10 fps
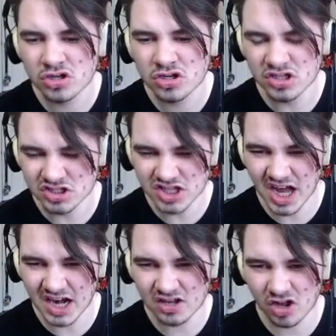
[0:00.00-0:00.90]
There's
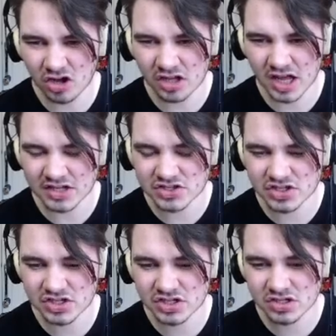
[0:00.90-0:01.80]
Daddy Long Legs.
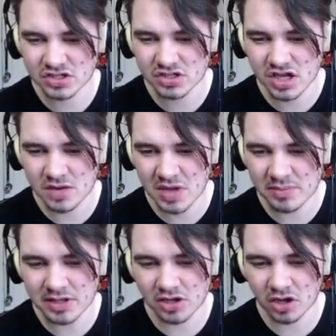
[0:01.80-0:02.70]
And
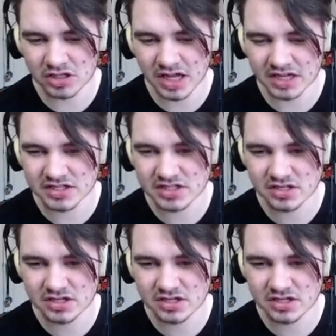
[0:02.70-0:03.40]
Baby Long Legs.